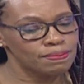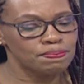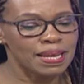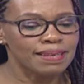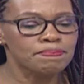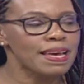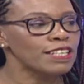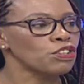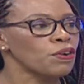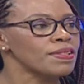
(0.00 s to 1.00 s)
Being
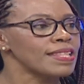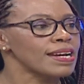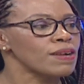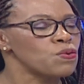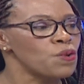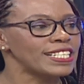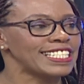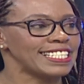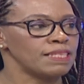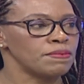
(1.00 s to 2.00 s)
based on the
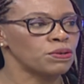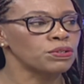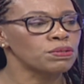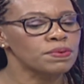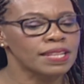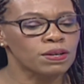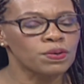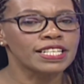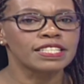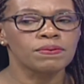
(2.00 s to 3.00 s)
quality, because the
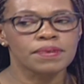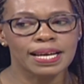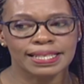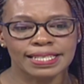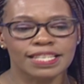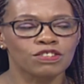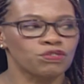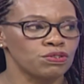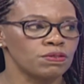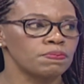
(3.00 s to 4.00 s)
quality we are taking
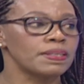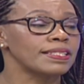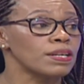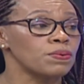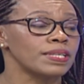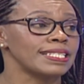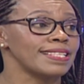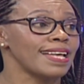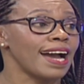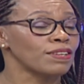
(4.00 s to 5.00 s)
to Europe is the
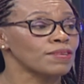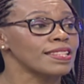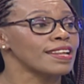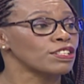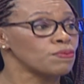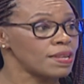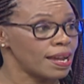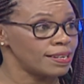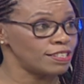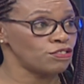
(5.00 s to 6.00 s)
quality that we
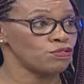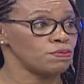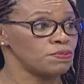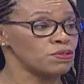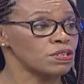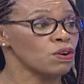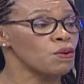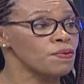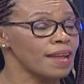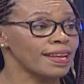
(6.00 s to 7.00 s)
are distributing
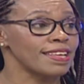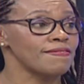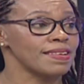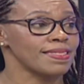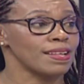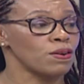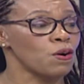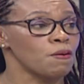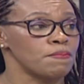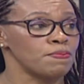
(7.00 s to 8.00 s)
or we are giving the
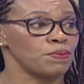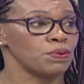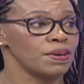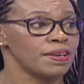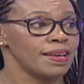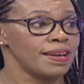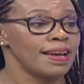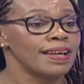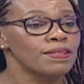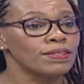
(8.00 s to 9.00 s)
local people.
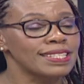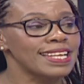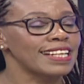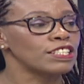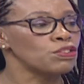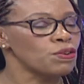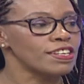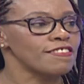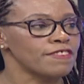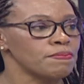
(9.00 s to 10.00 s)
There is no
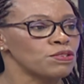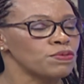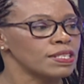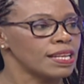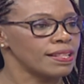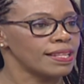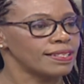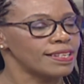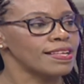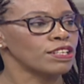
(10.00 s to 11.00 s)
difference between the
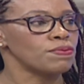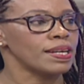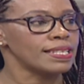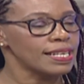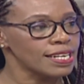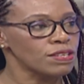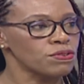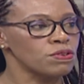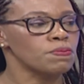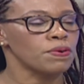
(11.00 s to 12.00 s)
tea that we are taking to
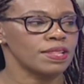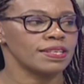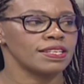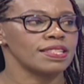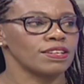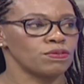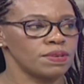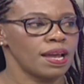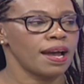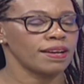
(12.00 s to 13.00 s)
Europe or the tea that
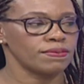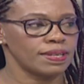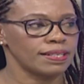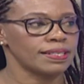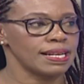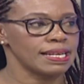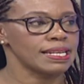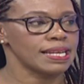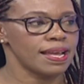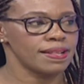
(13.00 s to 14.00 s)
we are actually selling
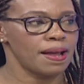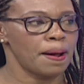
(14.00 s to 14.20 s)
in Kenya.